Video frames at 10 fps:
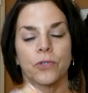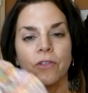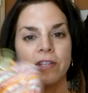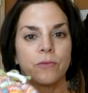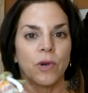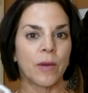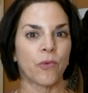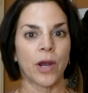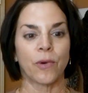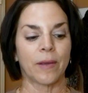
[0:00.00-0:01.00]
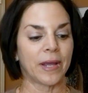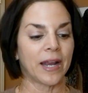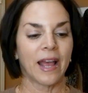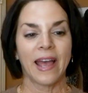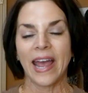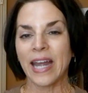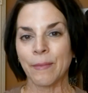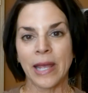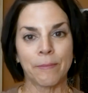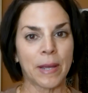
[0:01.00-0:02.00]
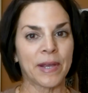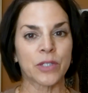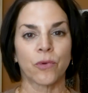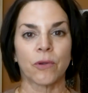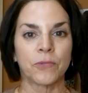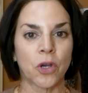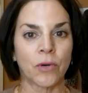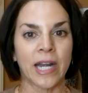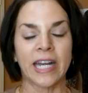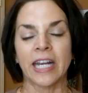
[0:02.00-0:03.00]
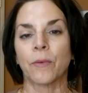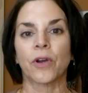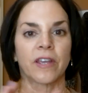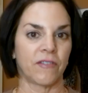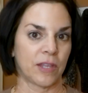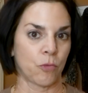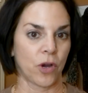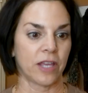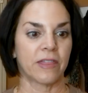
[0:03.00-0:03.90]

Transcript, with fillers: So that's what I pray when I make any baby has, whether I'm donating or giving them away.